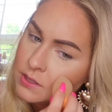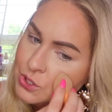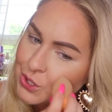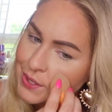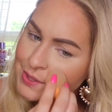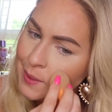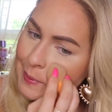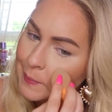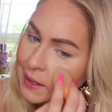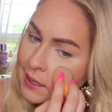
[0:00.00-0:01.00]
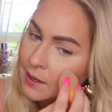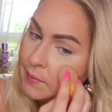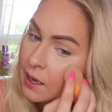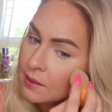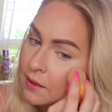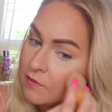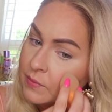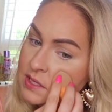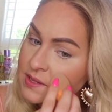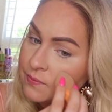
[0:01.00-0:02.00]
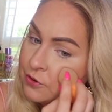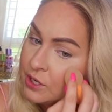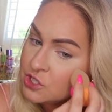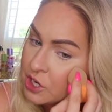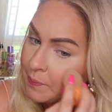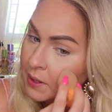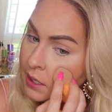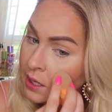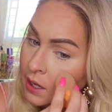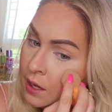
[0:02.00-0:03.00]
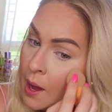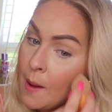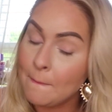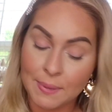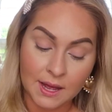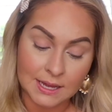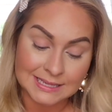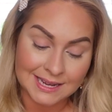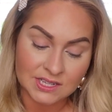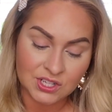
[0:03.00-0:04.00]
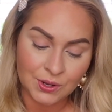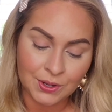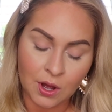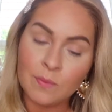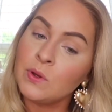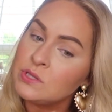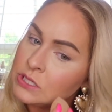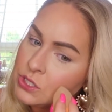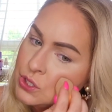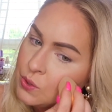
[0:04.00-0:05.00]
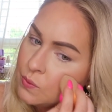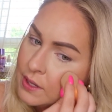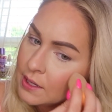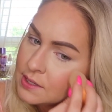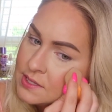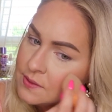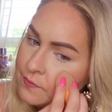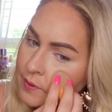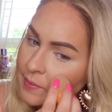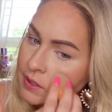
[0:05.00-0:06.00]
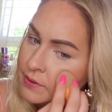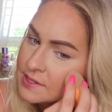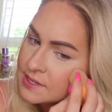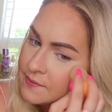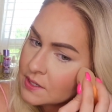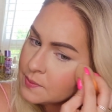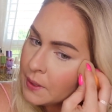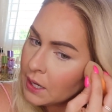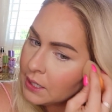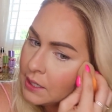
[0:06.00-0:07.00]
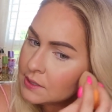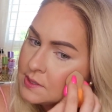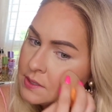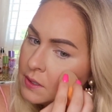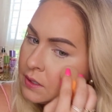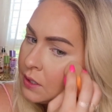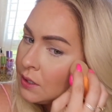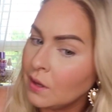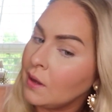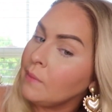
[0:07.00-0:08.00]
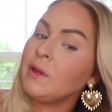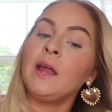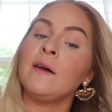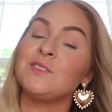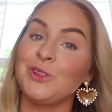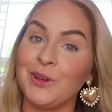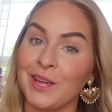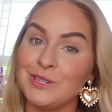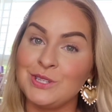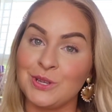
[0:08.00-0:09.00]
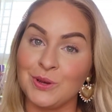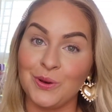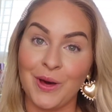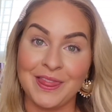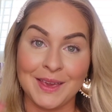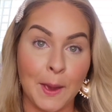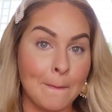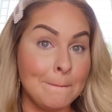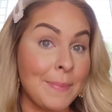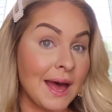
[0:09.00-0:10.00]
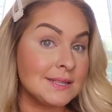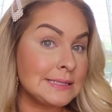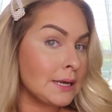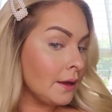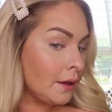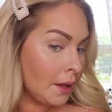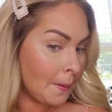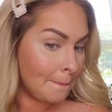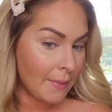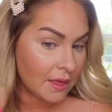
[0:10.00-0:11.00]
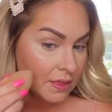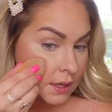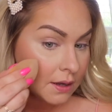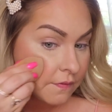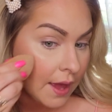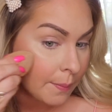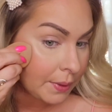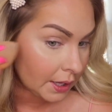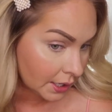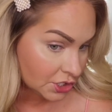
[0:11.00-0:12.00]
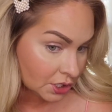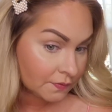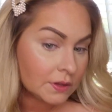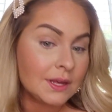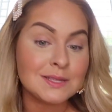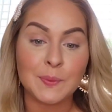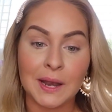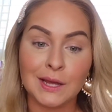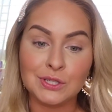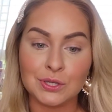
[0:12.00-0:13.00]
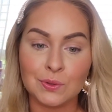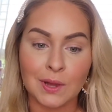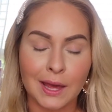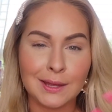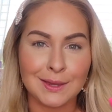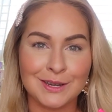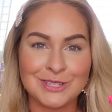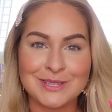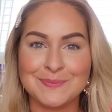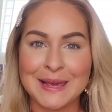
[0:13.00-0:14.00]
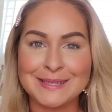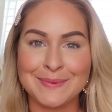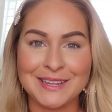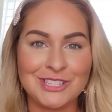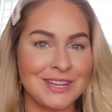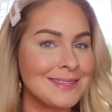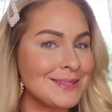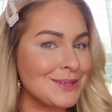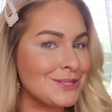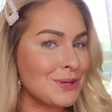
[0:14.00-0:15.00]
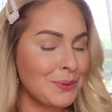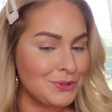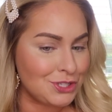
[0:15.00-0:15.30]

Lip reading: just keep in mind, I mean, I love me some free shipping, but it took almost 2 weeks for me to receive these products. I'm gonna have to look into the best method of application for these, but I do like that it just makes my cheeks look so